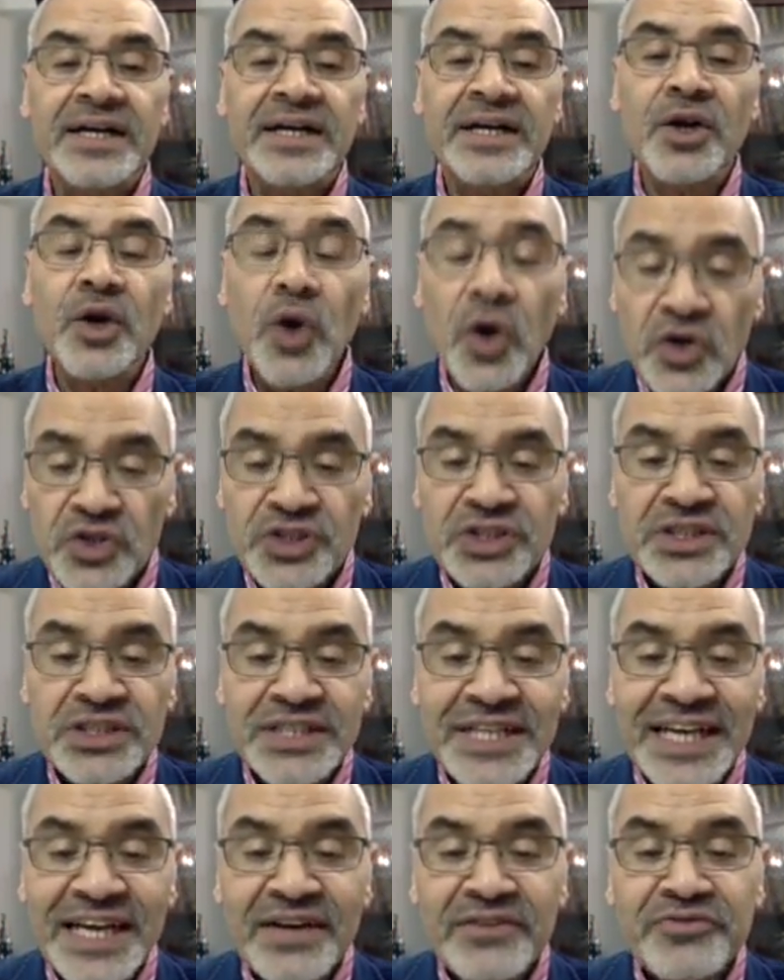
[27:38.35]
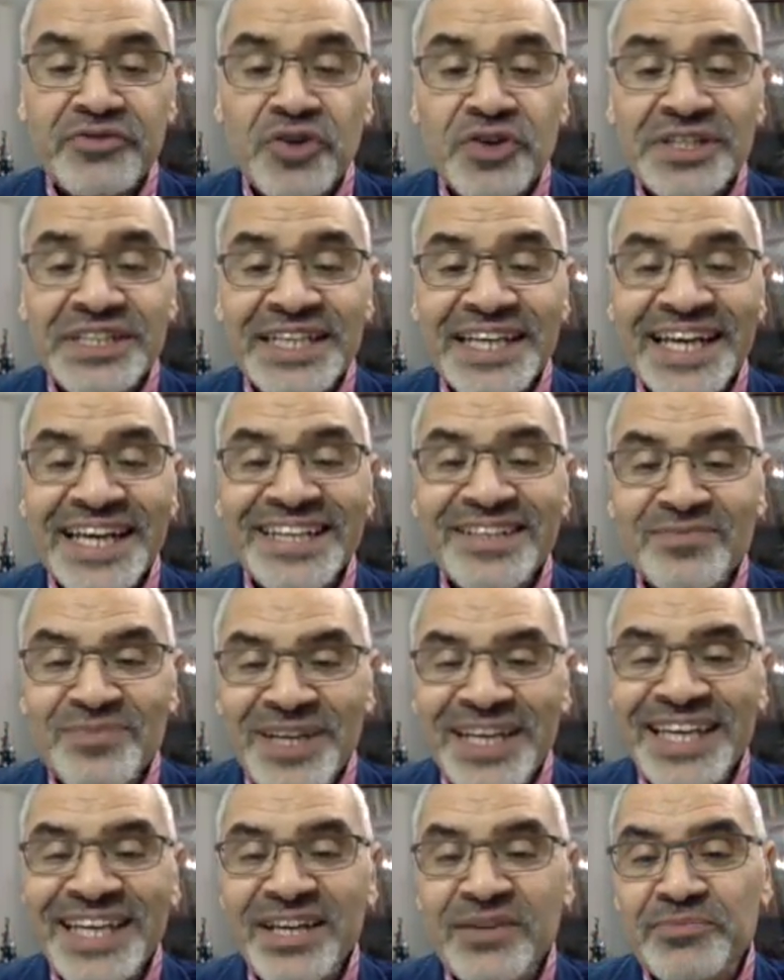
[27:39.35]
lost 48
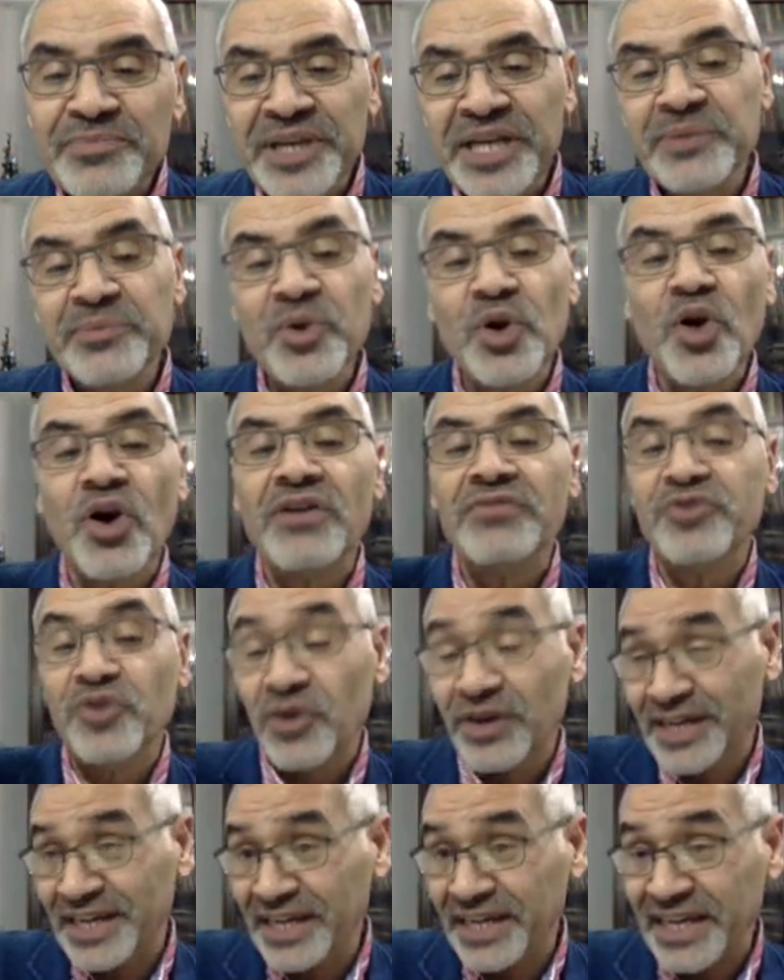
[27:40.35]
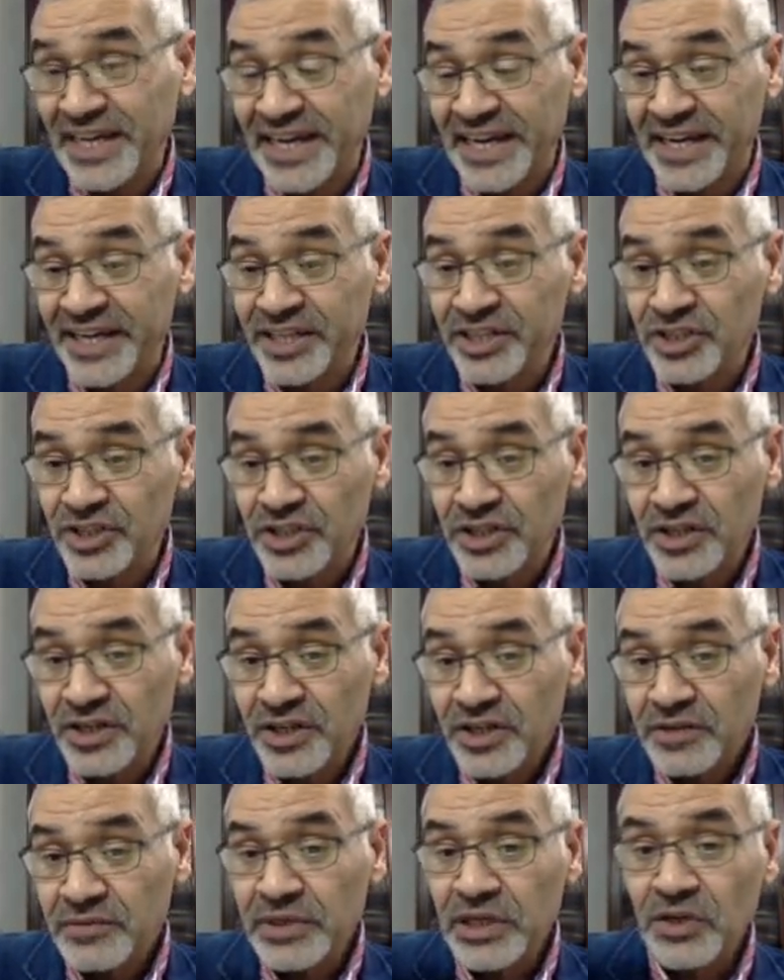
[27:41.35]
million people of working age,
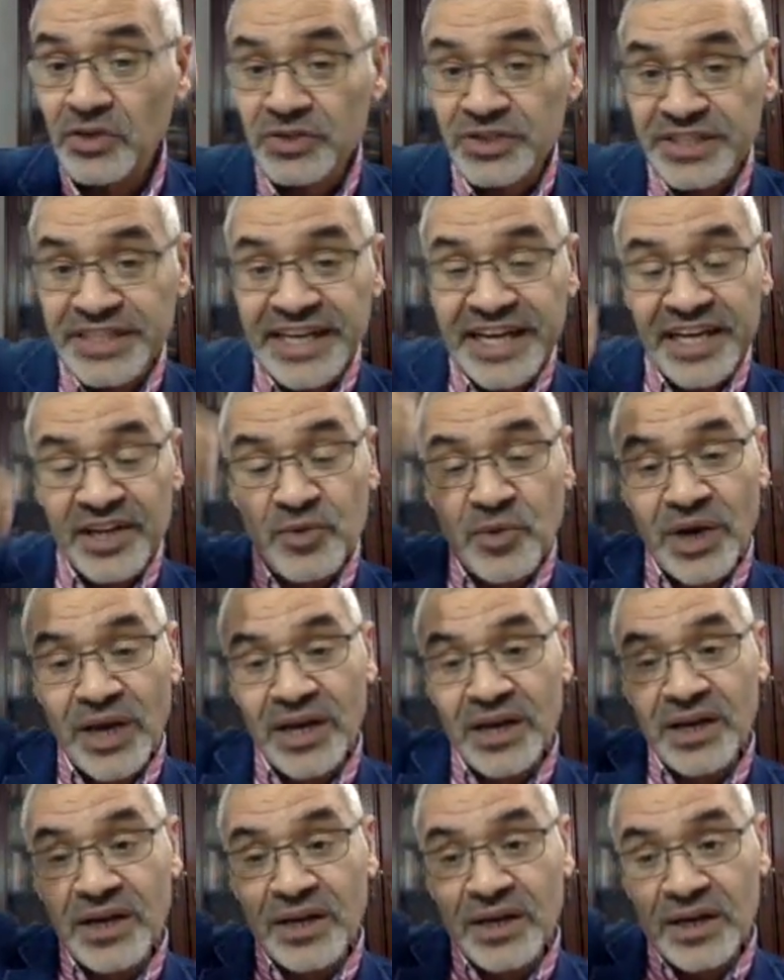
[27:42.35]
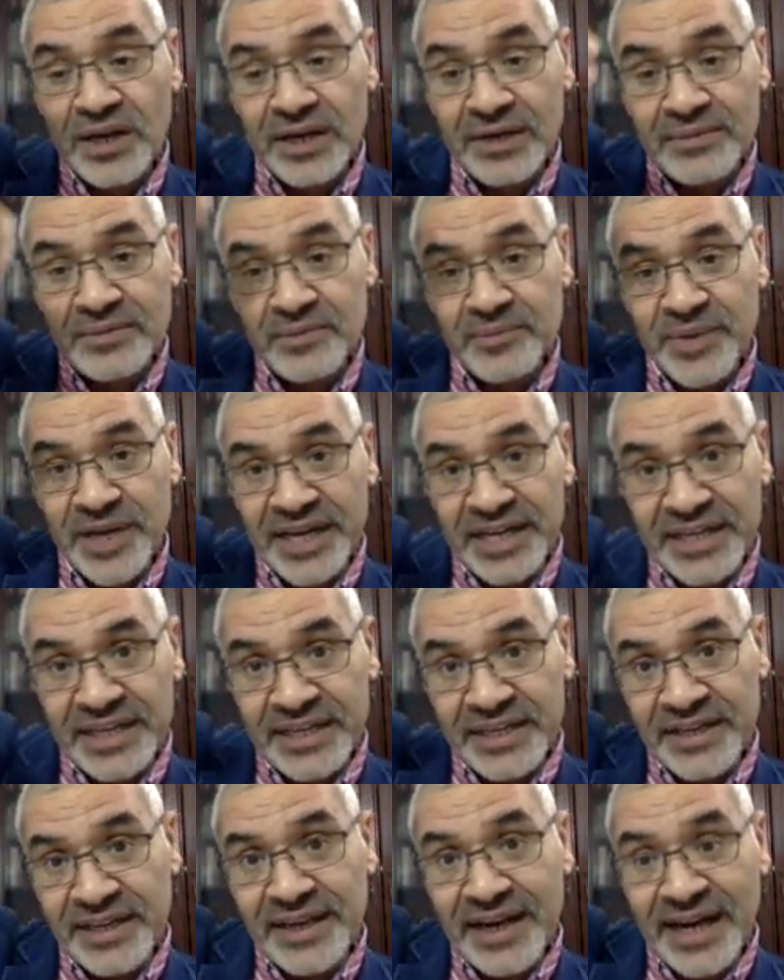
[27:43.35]
because they will,
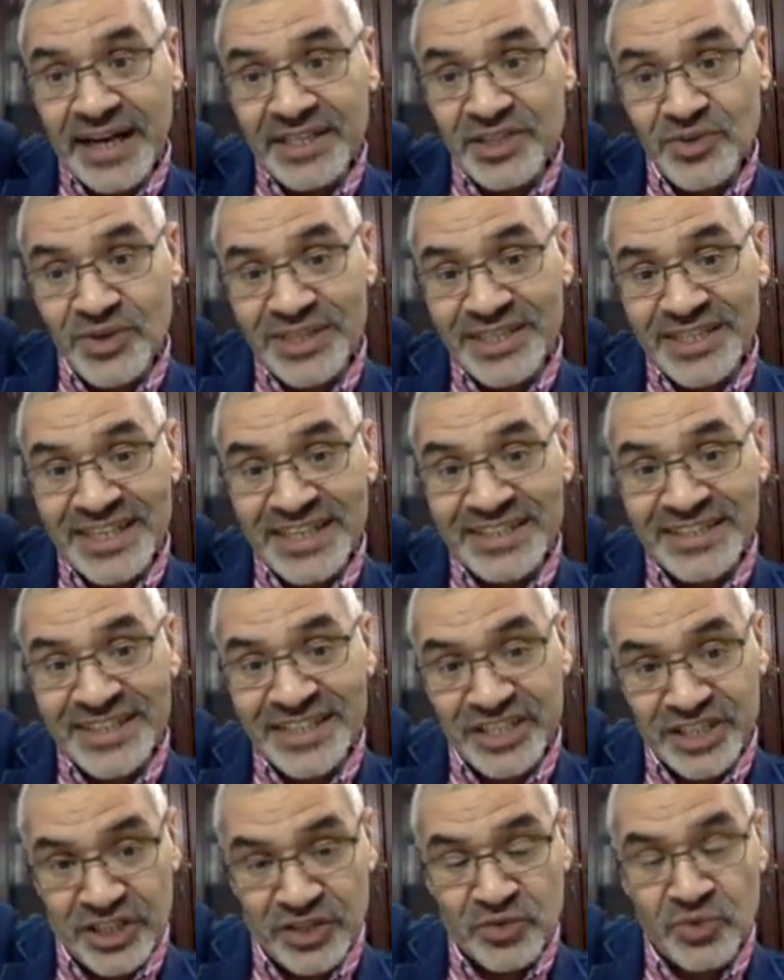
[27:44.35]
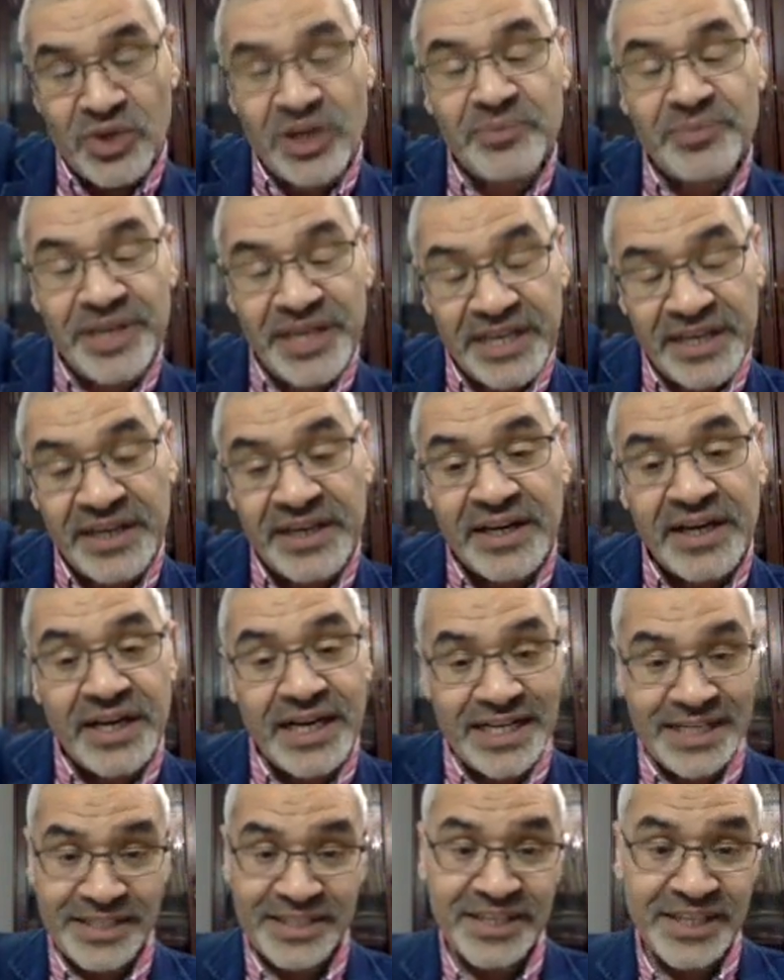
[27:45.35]
by gradual transition, will be
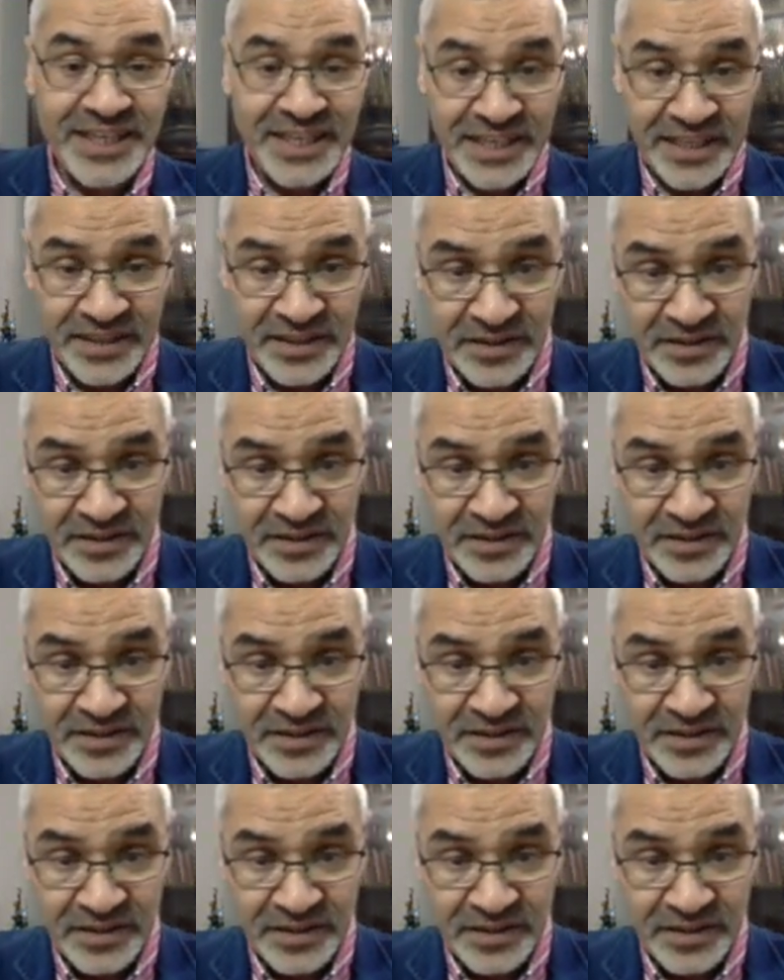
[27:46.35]
elderly,